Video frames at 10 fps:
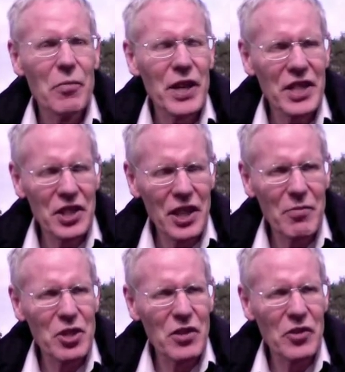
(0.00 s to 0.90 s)
pressure
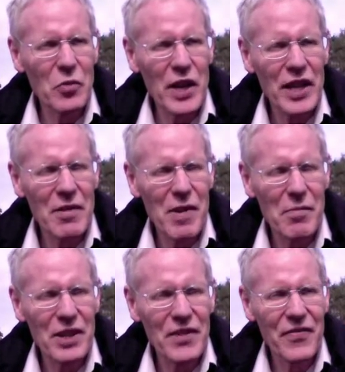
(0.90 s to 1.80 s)
comes off the working
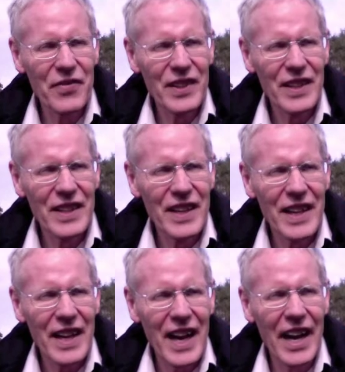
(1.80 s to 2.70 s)
memory,
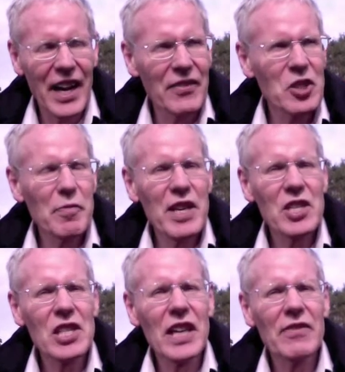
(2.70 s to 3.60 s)
and enough space
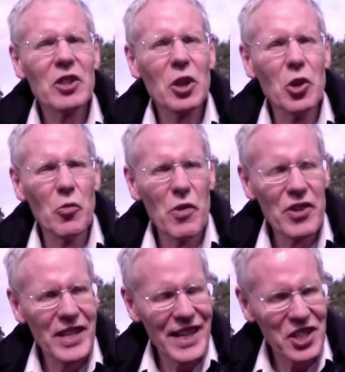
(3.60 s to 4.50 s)
is left to cope with
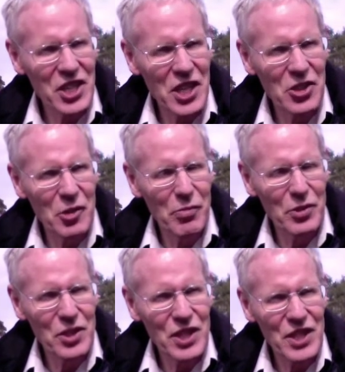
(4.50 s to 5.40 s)
the next stage of the
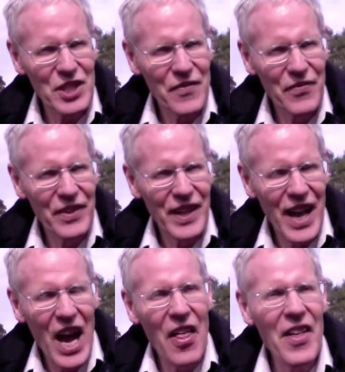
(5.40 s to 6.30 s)
process.
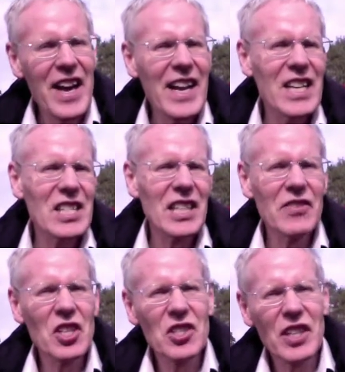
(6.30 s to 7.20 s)
And that actually
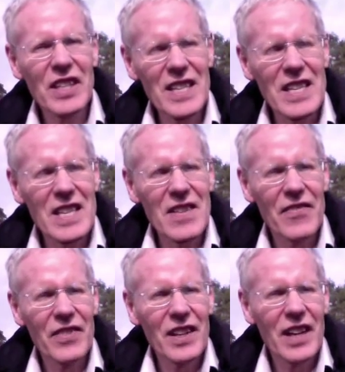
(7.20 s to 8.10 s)
gives us the key
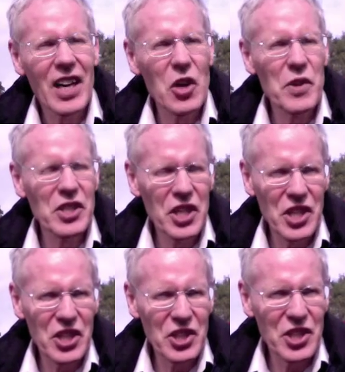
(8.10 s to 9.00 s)
how we
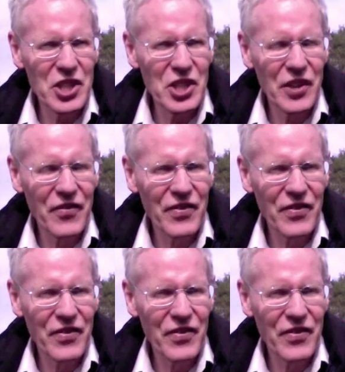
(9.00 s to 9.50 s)
change our teaching.